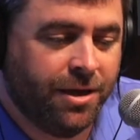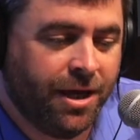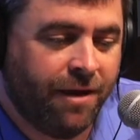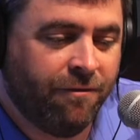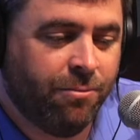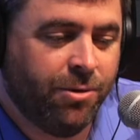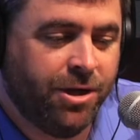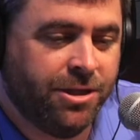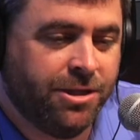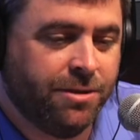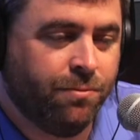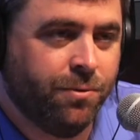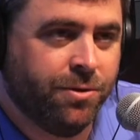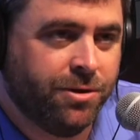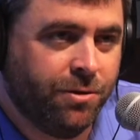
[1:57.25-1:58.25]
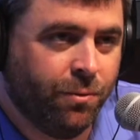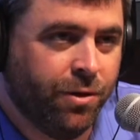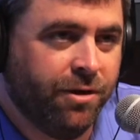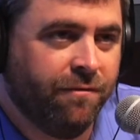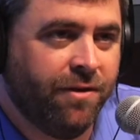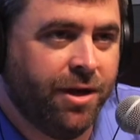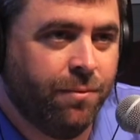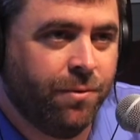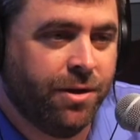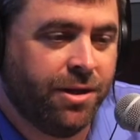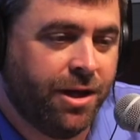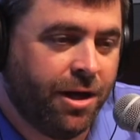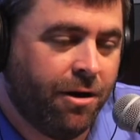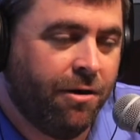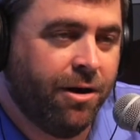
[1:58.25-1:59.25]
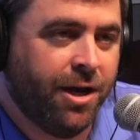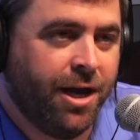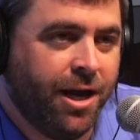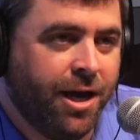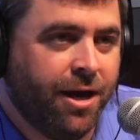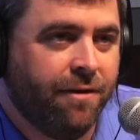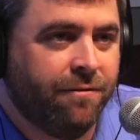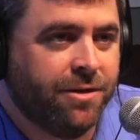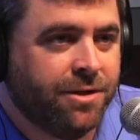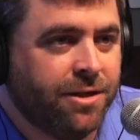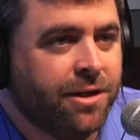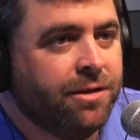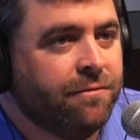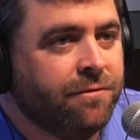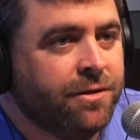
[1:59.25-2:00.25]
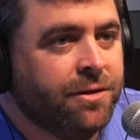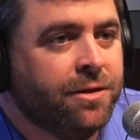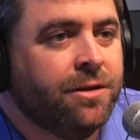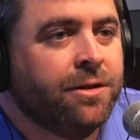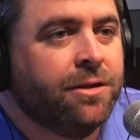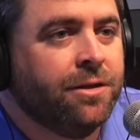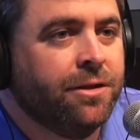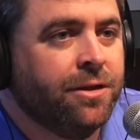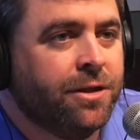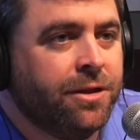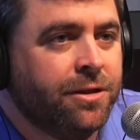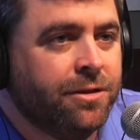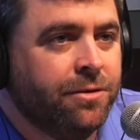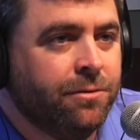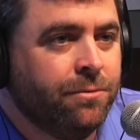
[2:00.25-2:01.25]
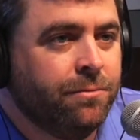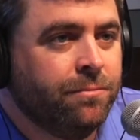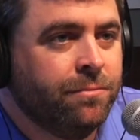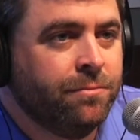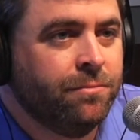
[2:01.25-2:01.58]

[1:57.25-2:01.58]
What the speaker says: Everybody just wants to renovate what they already have instead of looking to do.